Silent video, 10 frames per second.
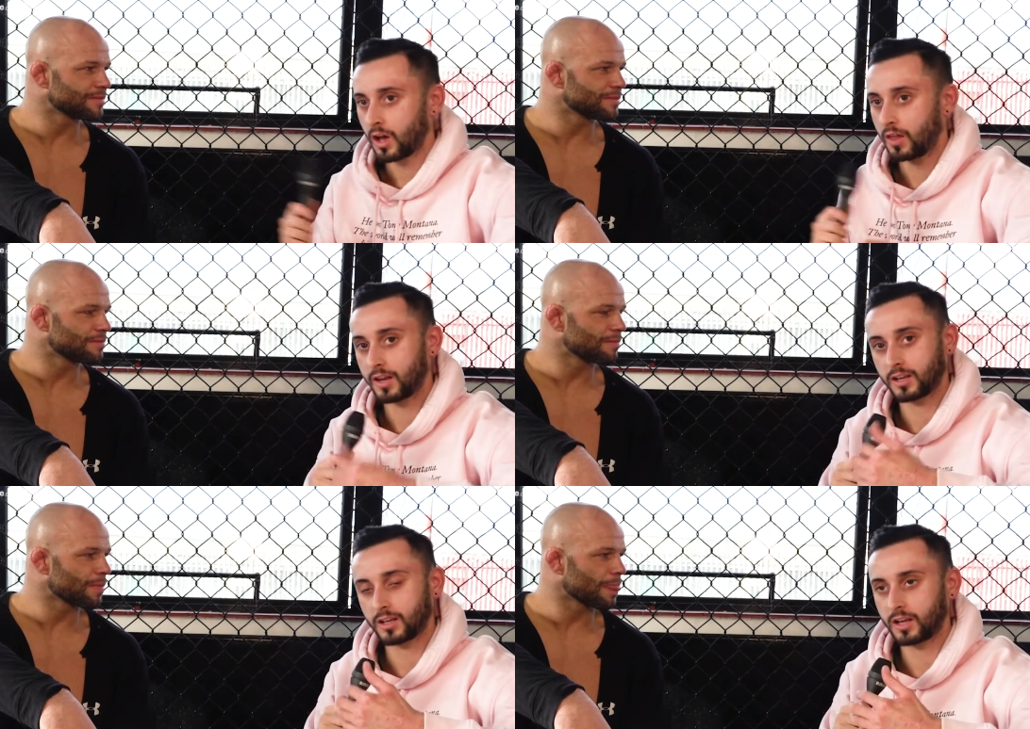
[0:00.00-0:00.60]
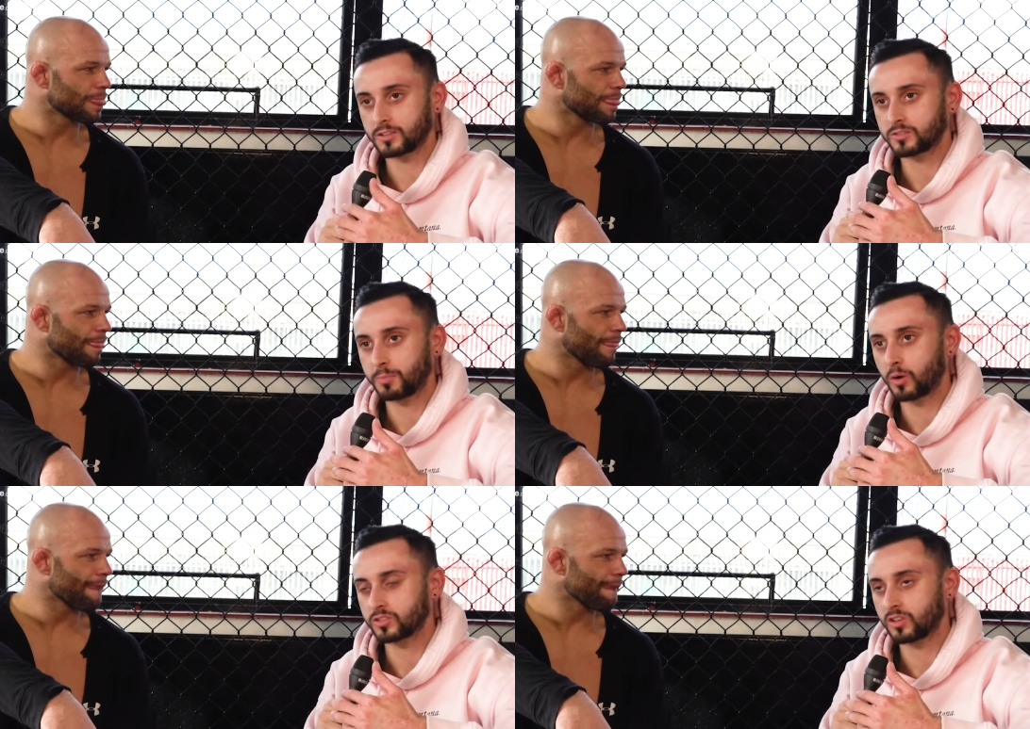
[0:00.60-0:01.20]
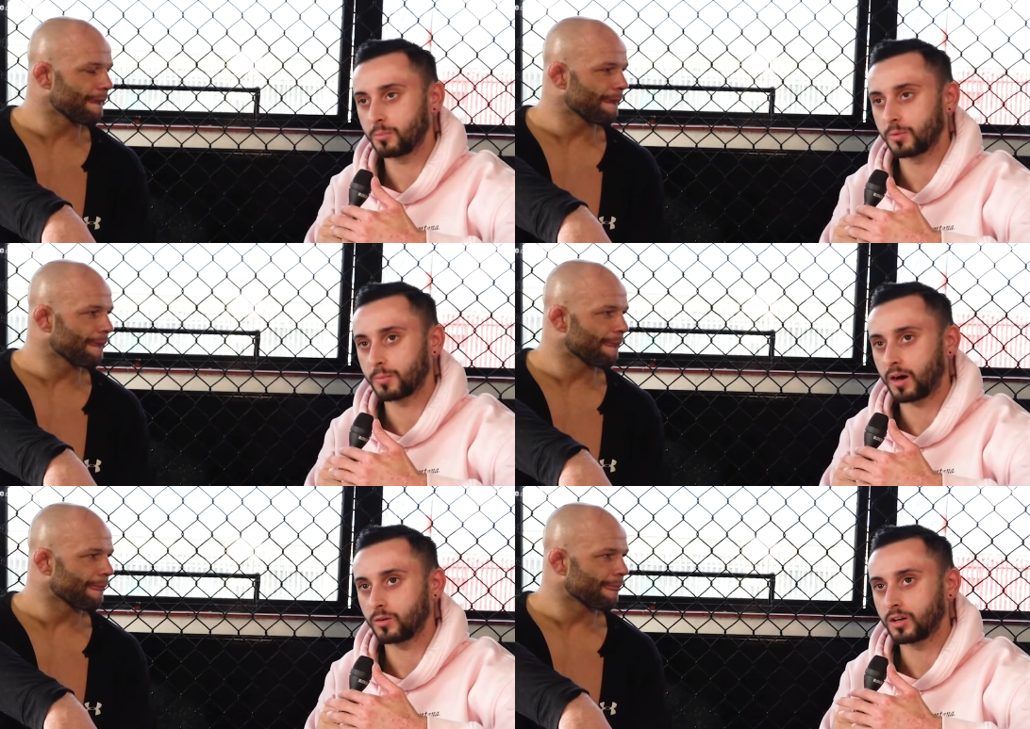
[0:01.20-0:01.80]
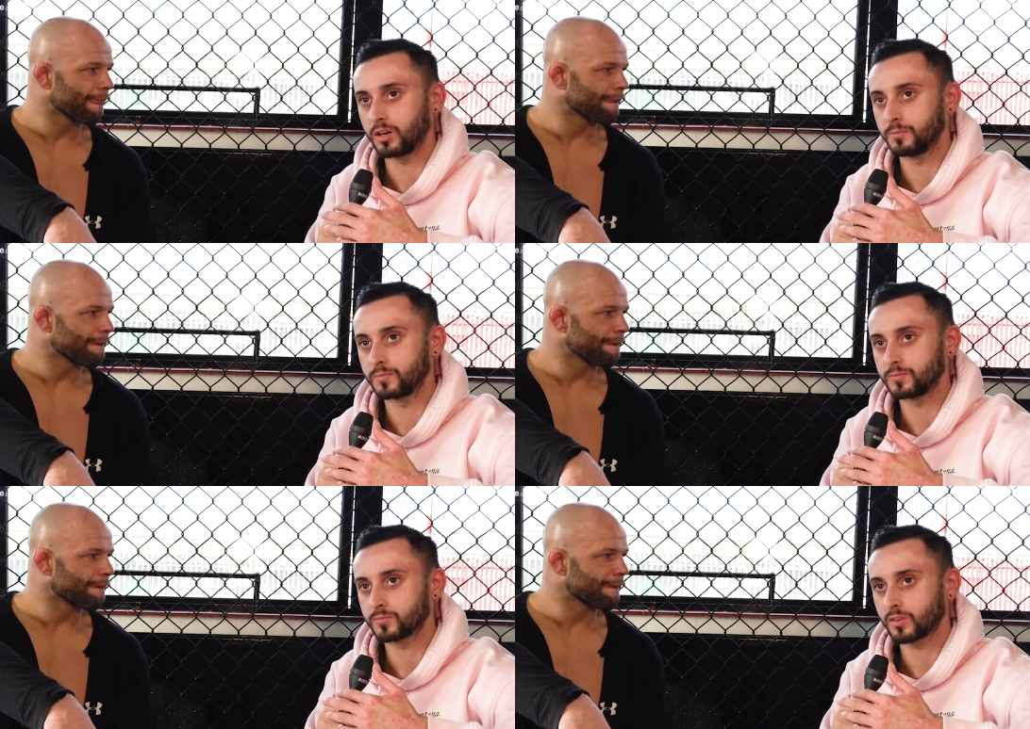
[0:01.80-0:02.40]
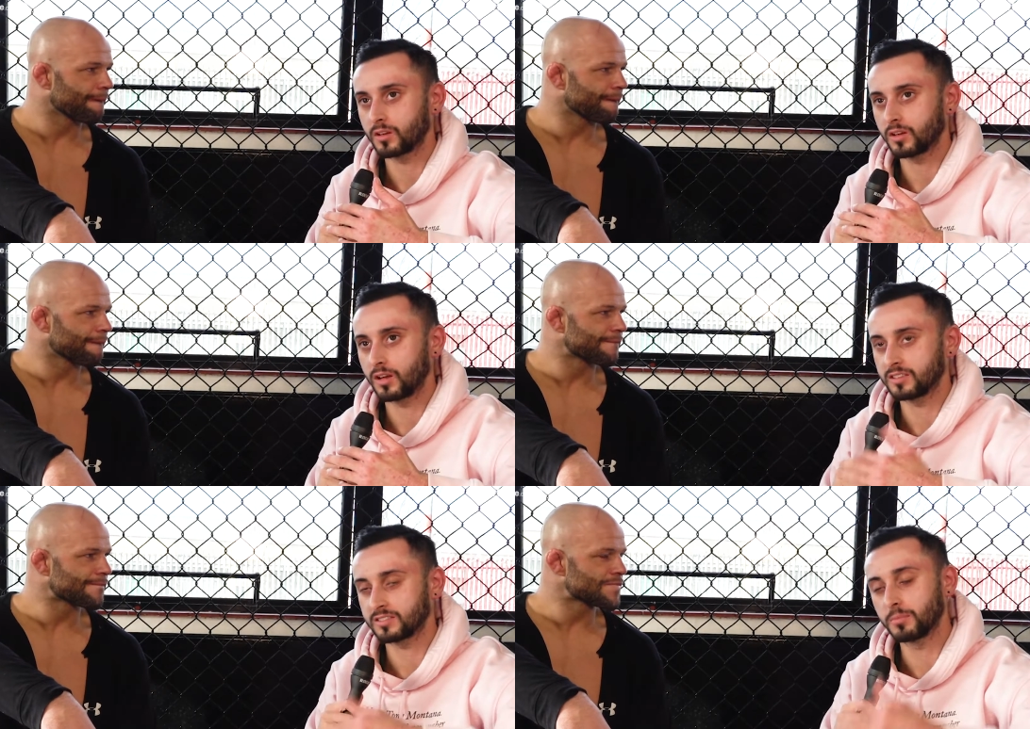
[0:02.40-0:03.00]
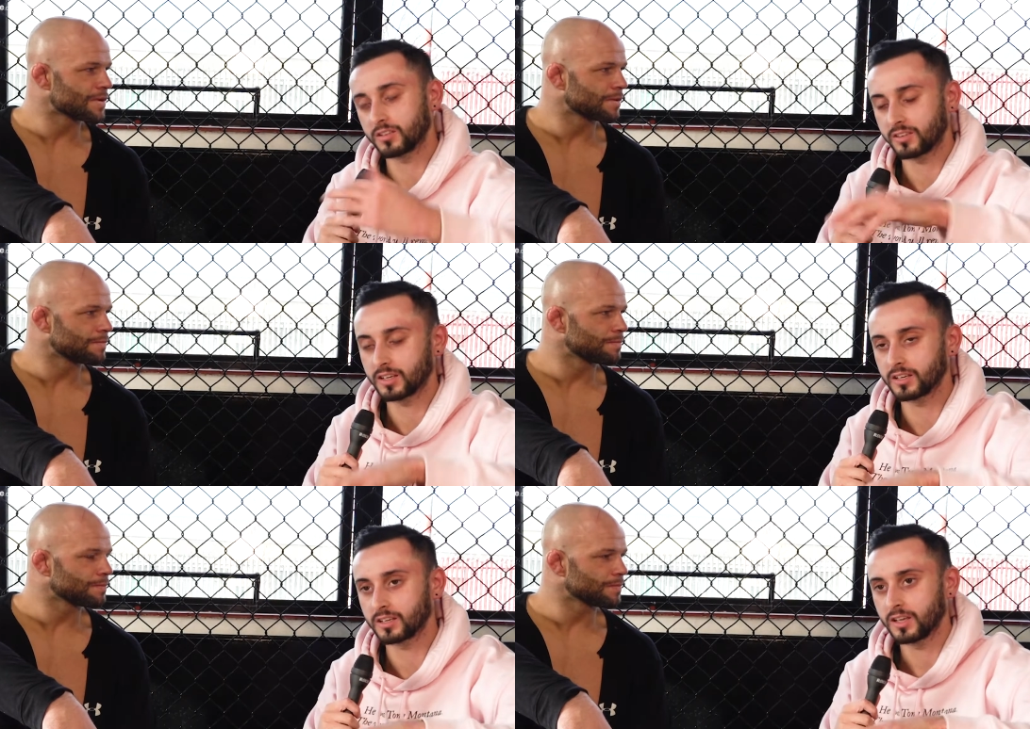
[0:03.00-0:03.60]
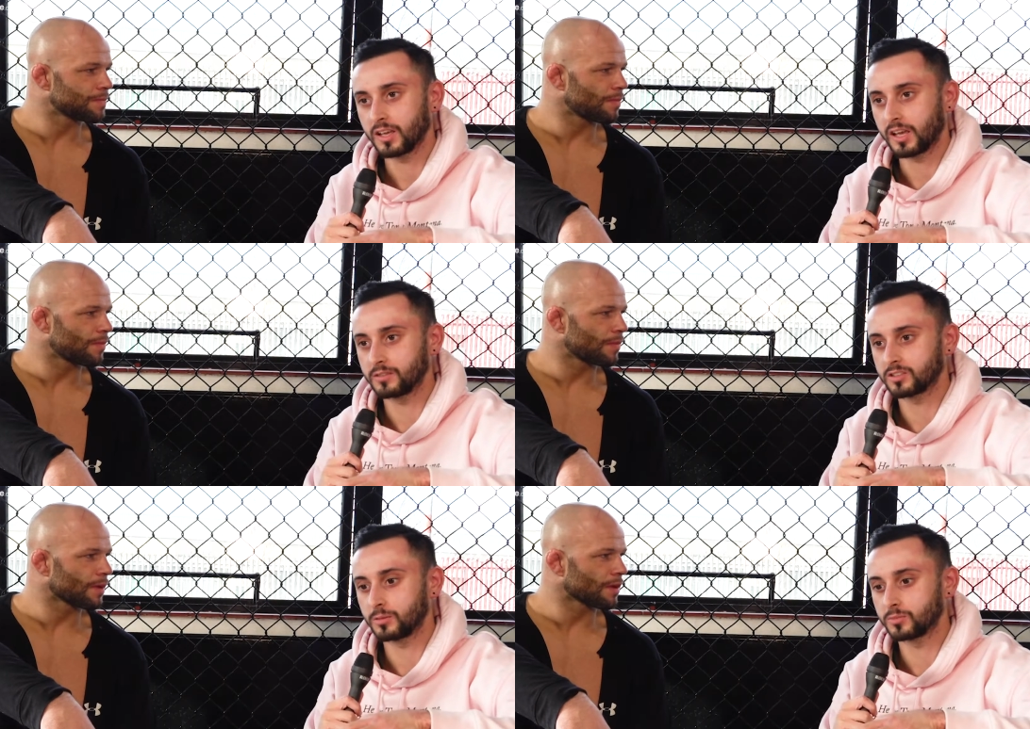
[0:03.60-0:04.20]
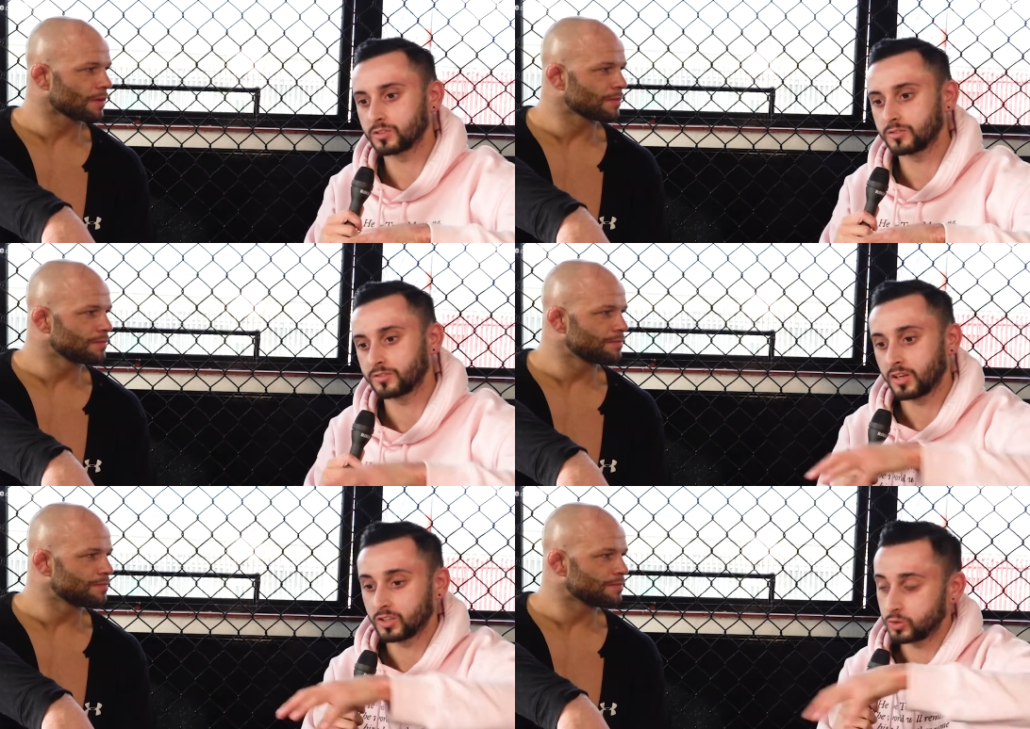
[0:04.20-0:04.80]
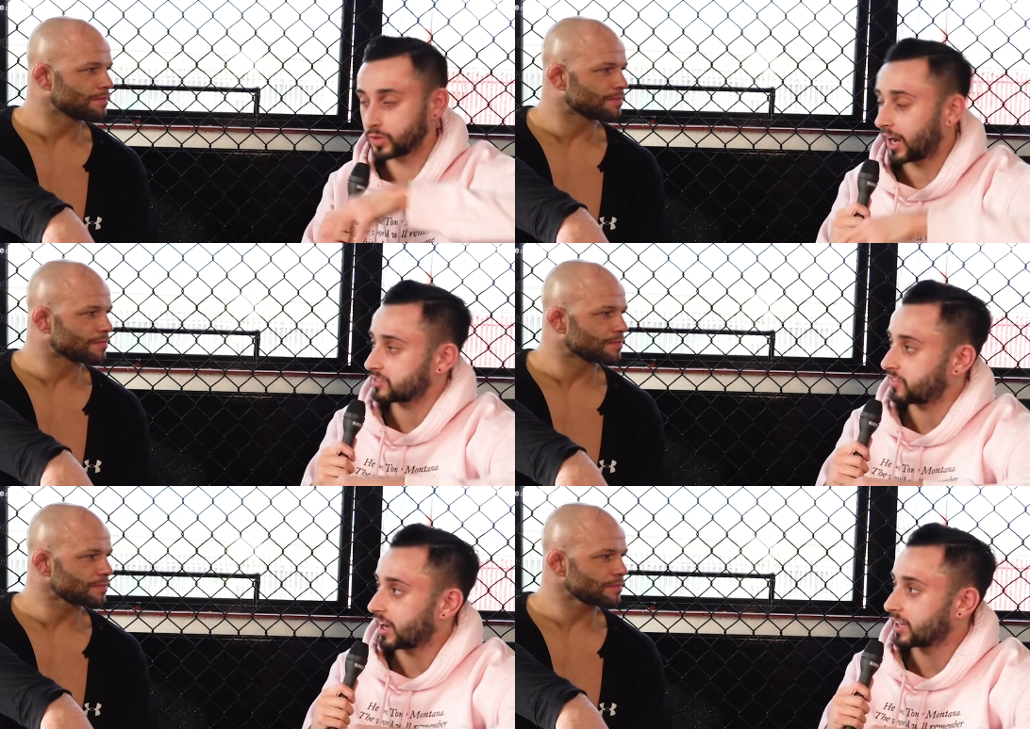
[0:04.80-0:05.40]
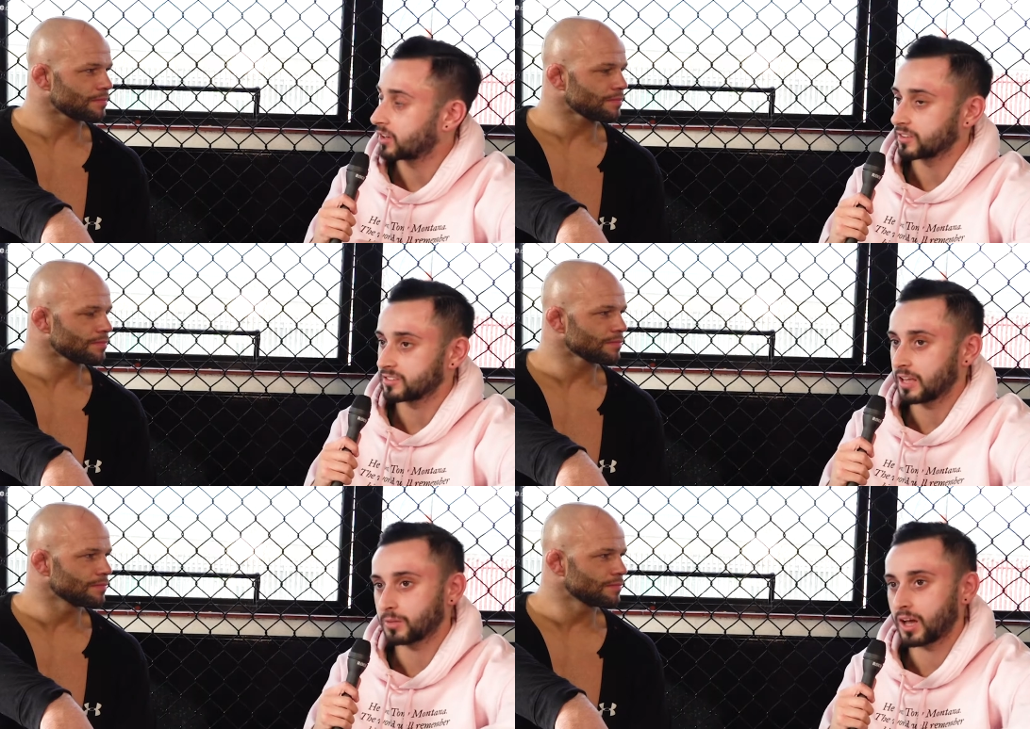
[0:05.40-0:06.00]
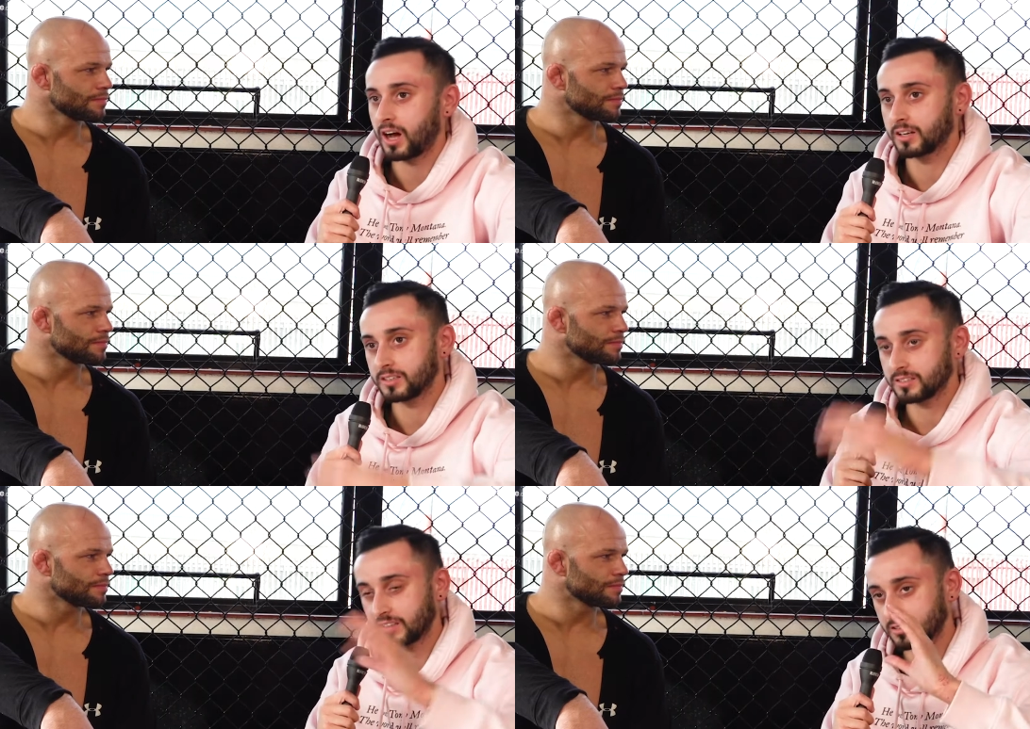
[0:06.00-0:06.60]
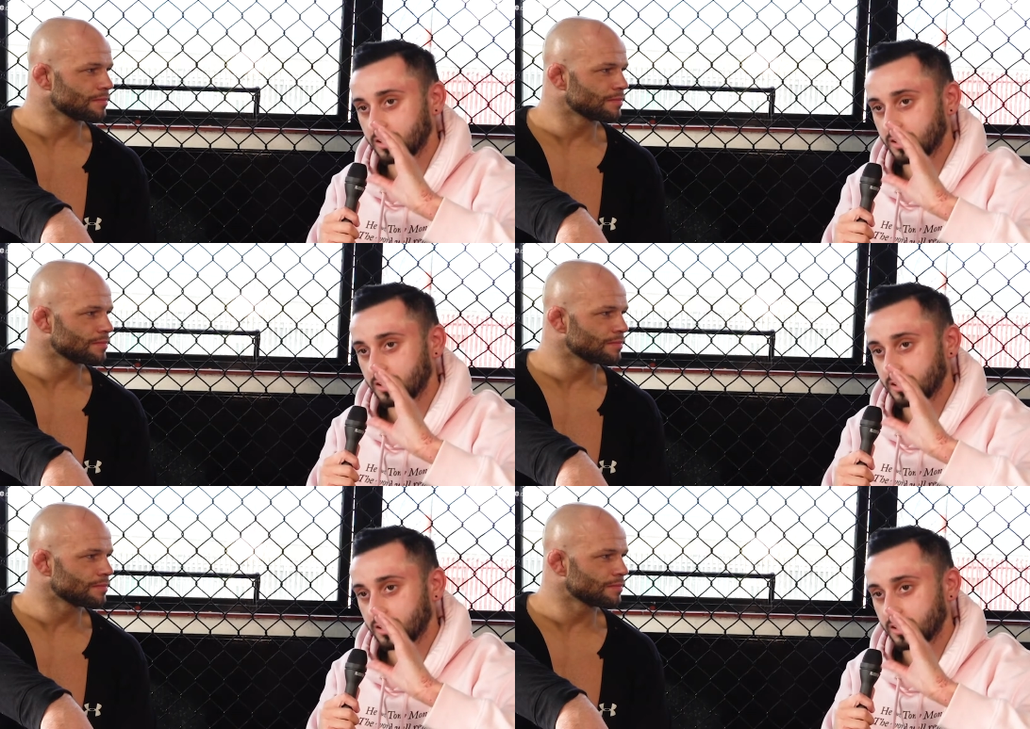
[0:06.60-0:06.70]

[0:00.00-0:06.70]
Speaker 1: And then I, I spoke to Tom about um, a similar thing in terms of you guys fighting on the same card, and he says